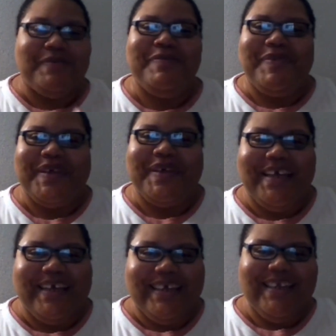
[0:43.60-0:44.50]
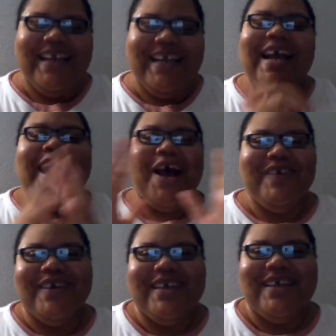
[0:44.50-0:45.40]
But I'm
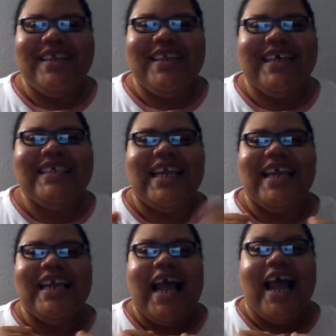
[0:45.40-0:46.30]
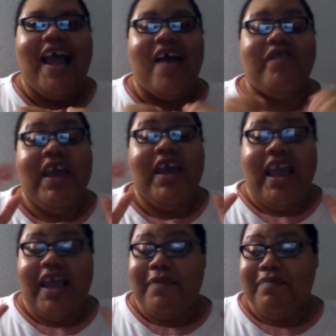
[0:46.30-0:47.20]
here nonetheless, and I have
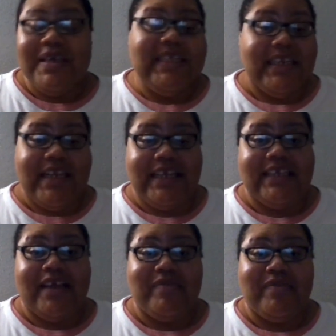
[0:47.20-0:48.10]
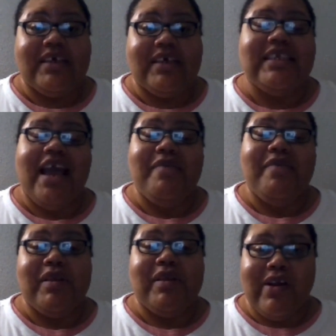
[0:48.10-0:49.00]
a busy day today because I am in the
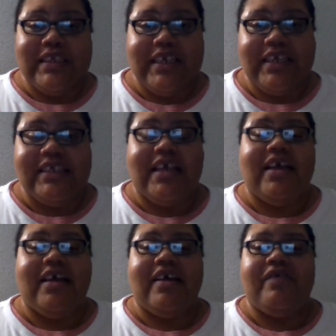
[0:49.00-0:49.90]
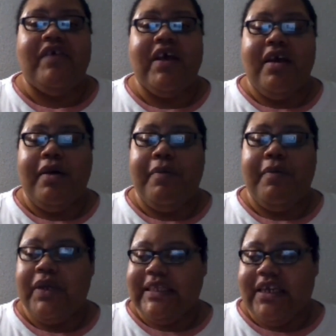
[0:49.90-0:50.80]
process of putting
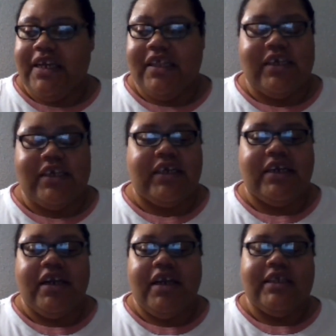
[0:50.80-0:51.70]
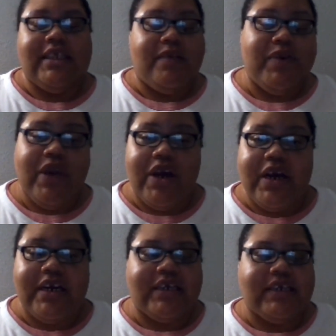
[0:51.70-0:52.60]
together
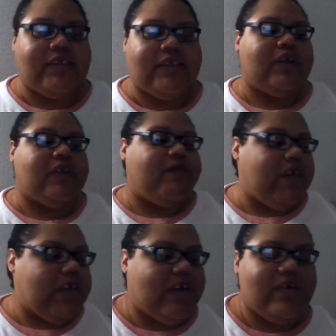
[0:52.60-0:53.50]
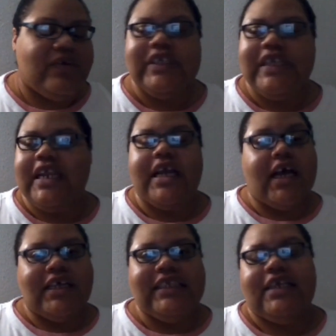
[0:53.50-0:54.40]
TBRs as well as videos and
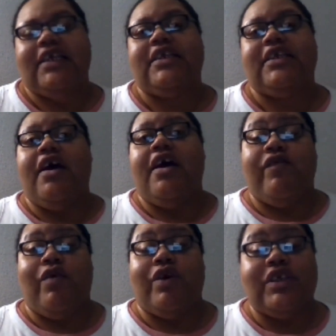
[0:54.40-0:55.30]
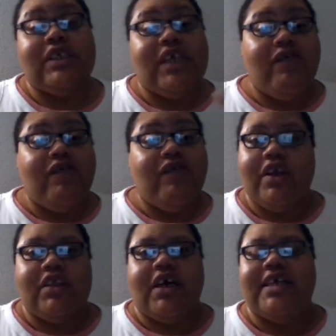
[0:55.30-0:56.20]
content for several
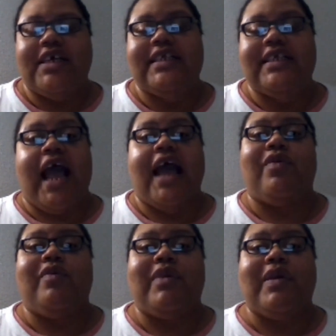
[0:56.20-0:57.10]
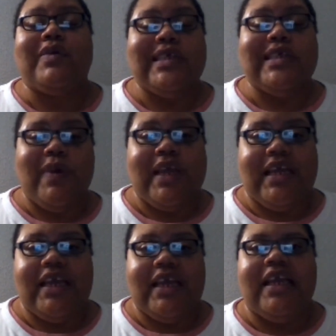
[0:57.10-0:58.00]
readathons that I will be participating
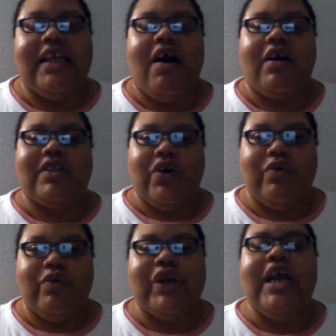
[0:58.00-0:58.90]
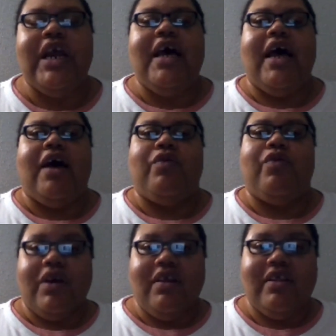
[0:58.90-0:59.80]
in October. One
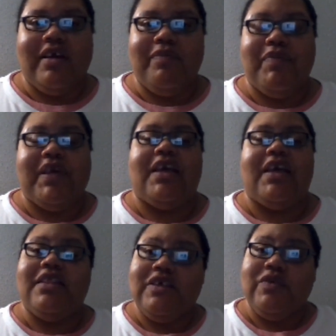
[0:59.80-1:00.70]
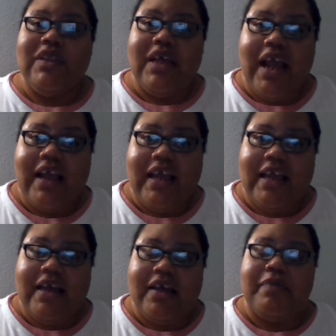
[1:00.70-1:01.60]
of them being this one that I
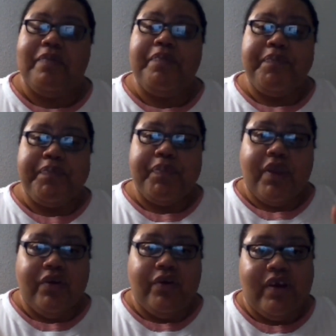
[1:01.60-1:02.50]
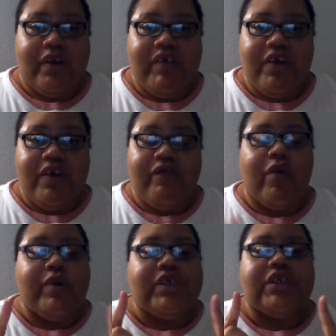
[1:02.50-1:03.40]
am doing a video for, which is